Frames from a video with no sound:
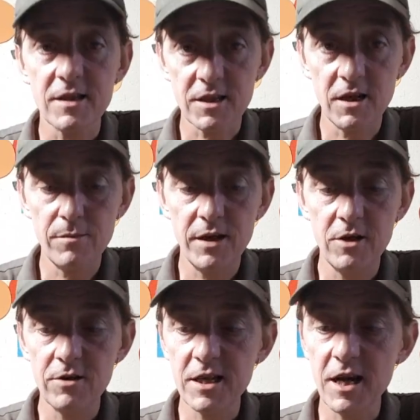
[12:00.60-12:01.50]
that's going to be
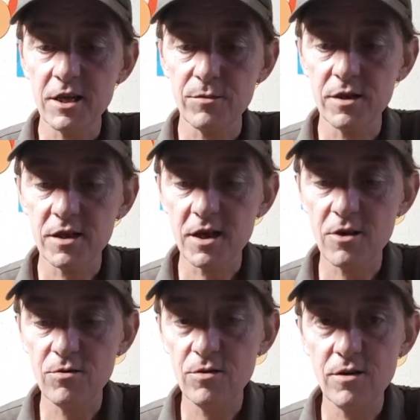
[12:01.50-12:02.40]
your attachment.
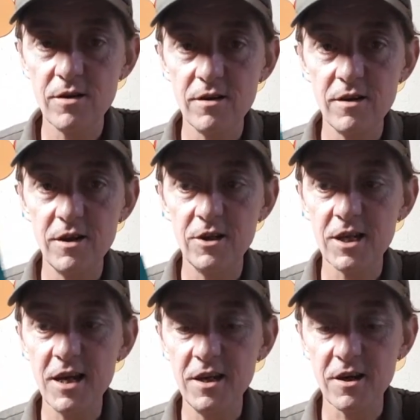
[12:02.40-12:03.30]
So you
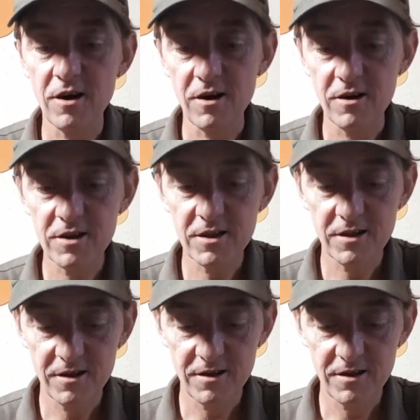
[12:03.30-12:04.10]
take your card,